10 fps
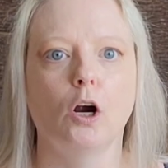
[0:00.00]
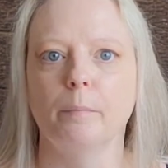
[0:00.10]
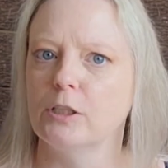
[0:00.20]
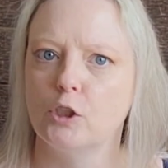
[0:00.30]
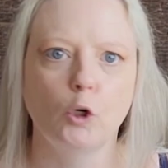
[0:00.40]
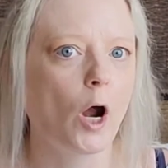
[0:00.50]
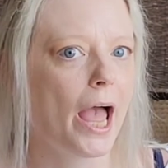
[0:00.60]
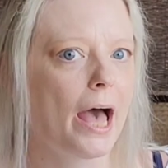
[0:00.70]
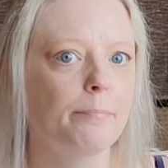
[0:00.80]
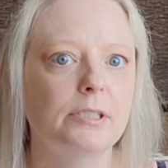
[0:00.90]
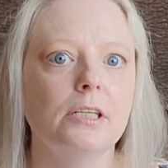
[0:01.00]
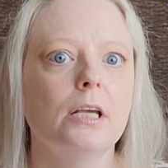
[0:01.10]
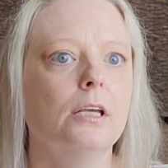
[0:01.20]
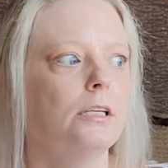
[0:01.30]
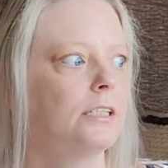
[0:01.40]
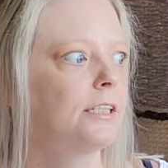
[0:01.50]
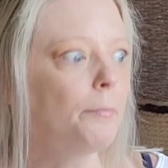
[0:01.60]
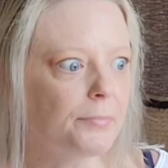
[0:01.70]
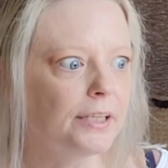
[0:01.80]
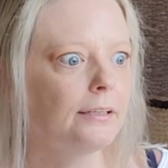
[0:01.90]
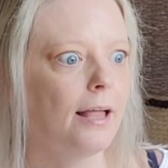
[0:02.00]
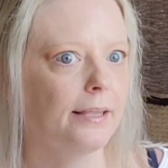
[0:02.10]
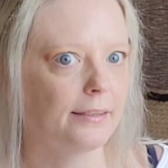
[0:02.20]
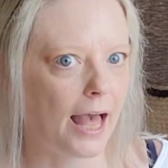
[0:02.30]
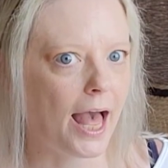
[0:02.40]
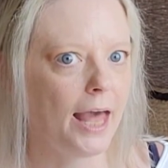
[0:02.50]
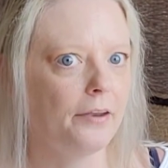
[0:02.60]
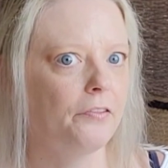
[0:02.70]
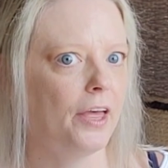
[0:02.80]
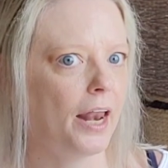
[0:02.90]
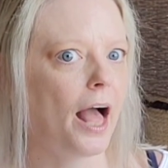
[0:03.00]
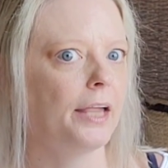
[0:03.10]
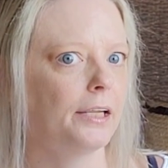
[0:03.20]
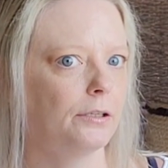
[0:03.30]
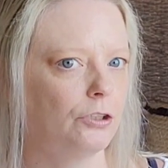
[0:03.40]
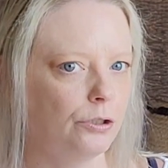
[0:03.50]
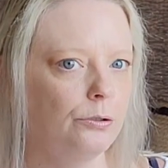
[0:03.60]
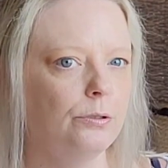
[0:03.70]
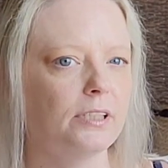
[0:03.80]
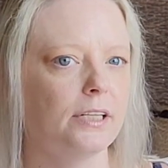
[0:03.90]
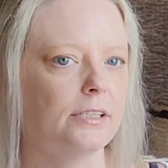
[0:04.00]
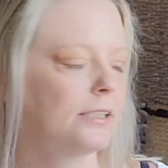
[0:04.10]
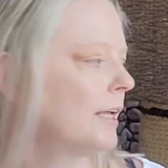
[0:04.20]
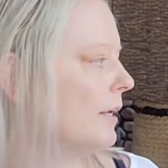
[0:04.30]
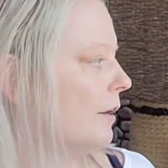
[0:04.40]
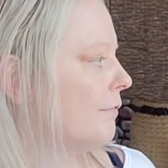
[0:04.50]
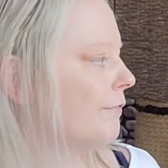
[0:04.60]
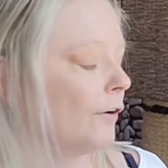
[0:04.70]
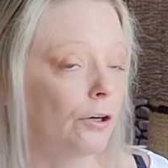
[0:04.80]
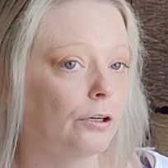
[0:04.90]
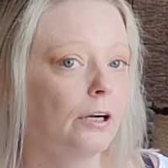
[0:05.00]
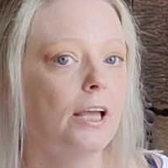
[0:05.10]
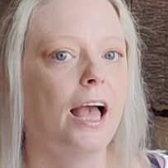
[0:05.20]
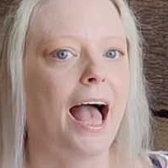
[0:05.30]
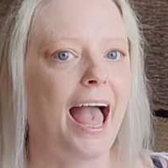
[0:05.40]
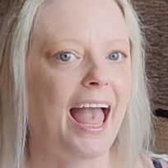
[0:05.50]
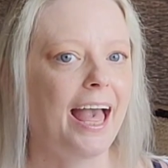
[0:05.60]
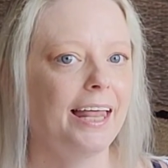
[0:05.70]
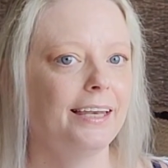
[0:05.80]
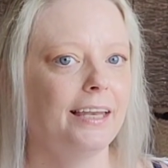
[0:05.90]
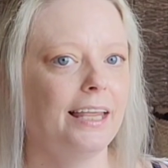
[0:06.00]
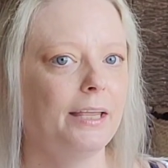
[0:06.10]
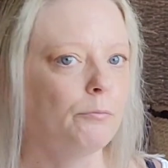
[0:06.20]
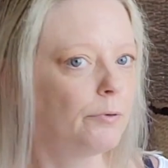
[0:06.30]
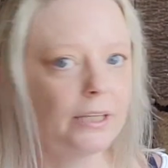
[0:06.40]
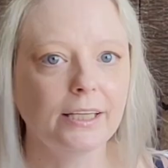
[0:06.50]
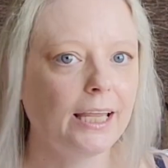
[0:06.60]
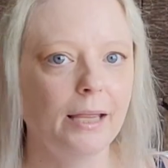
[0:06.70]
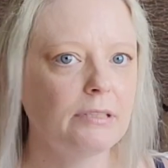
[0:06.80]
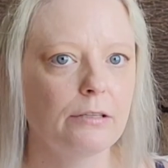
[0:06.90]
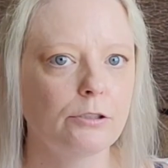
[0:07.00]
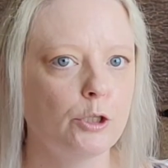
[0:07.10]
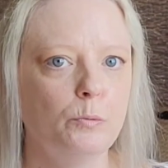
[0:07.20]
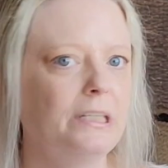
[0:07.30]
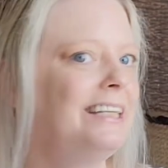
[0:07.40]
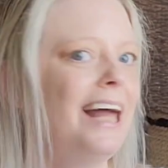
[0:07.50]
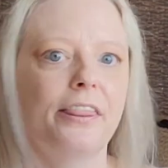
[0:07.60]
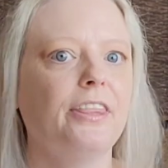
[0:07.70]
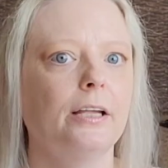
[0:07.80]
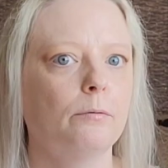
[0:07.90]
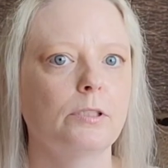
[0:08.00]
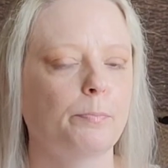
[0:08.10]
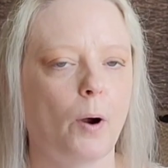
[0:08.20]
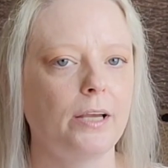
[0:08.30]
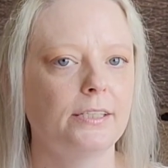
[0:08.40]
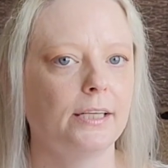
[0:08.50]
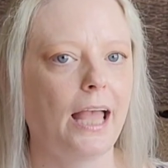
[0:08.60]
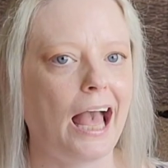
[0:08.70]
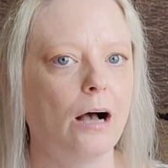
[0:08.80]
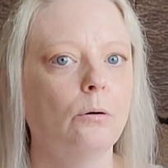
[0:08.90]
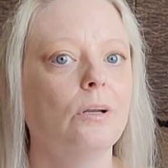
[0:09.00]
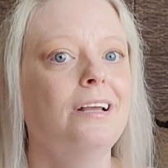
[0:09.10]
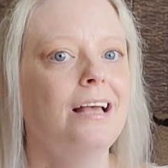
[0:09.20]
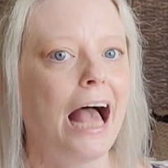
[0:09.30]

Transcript: carpet scraps, something like that, that I could use instead of fur. And it really came down to nothing was pricing out